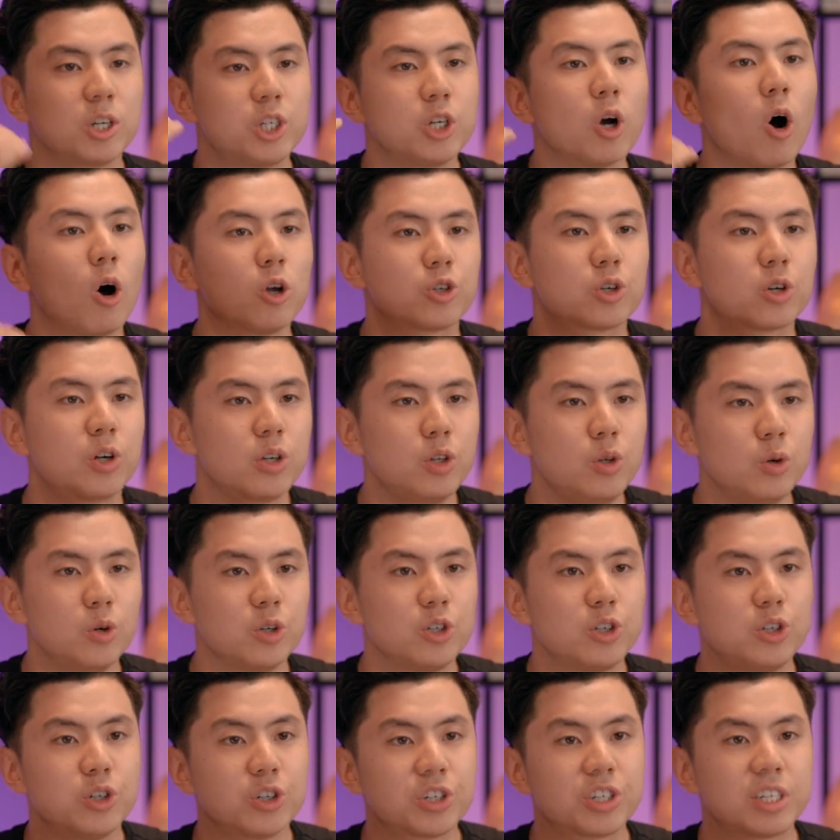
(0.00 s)
you also could do is
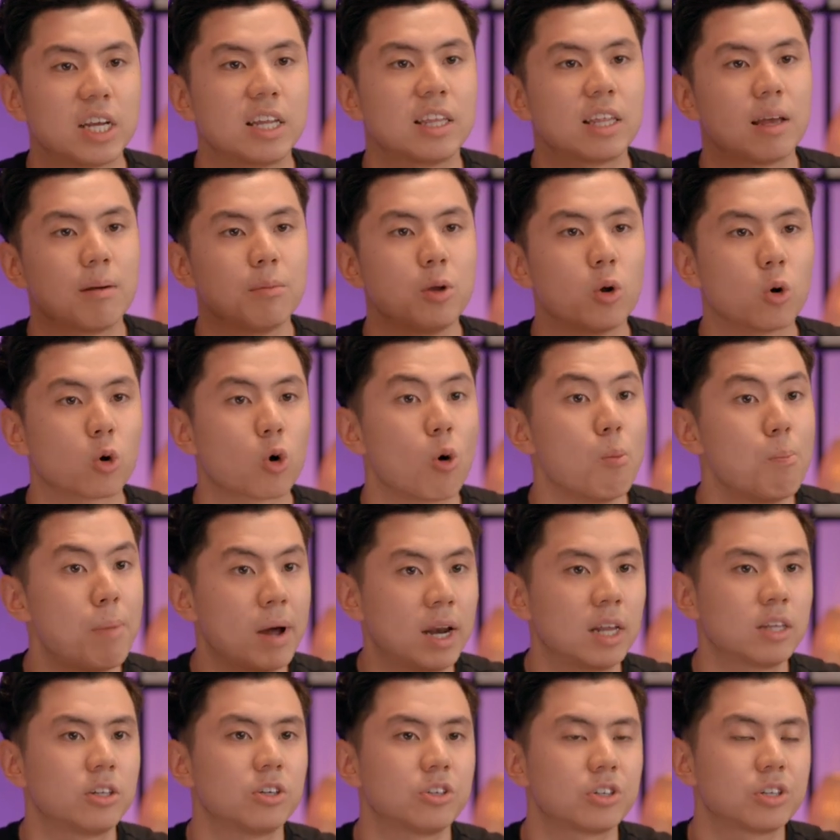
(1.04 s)
just send them your
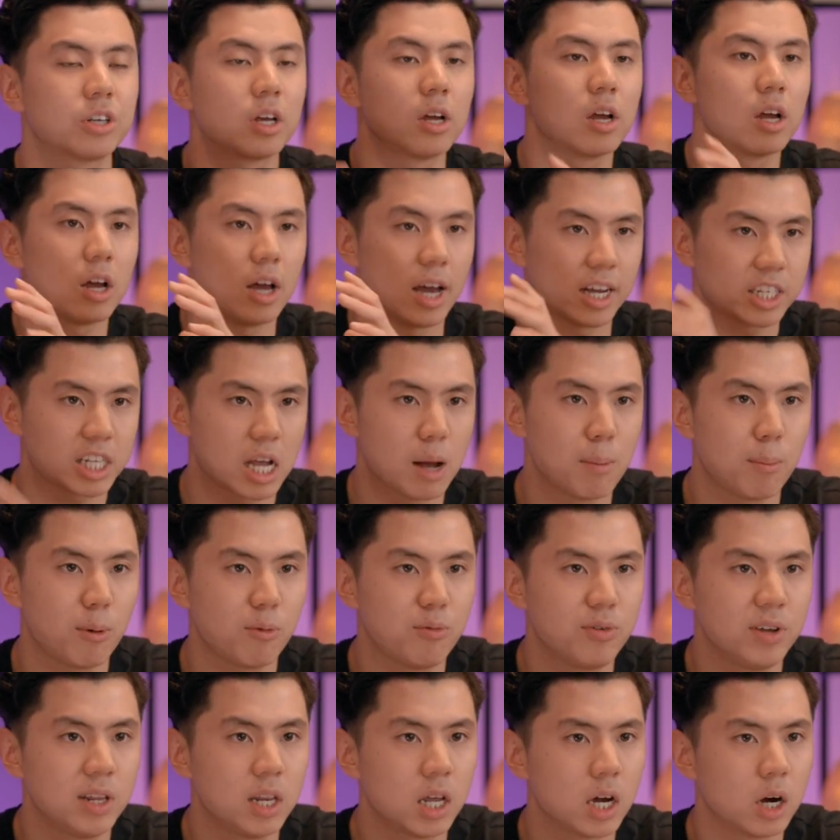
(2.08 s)
competitor's example
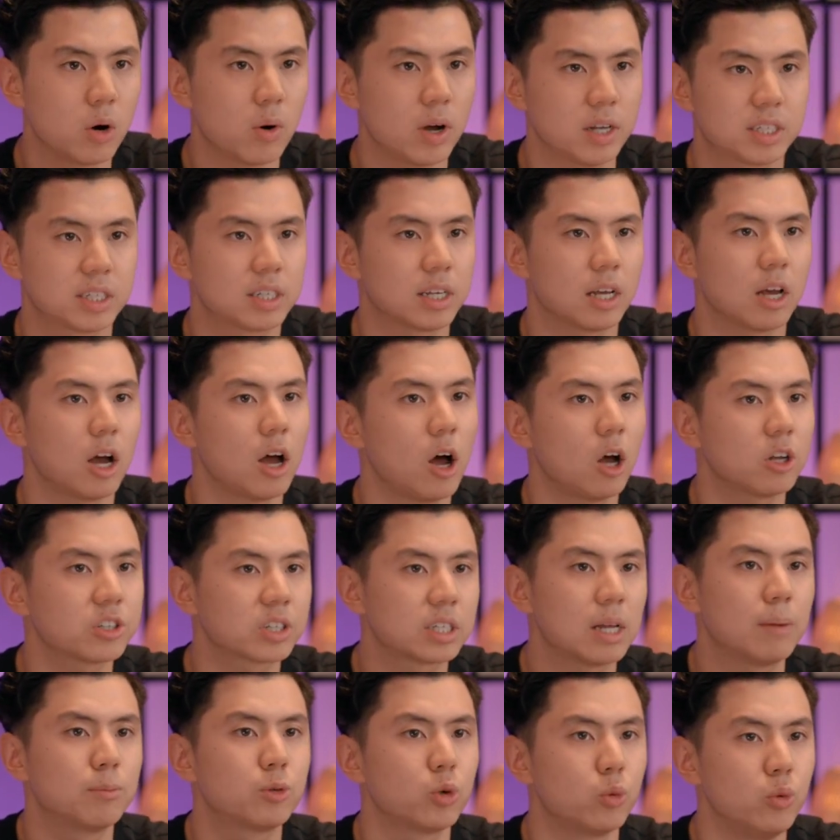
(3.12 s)
video and ask them to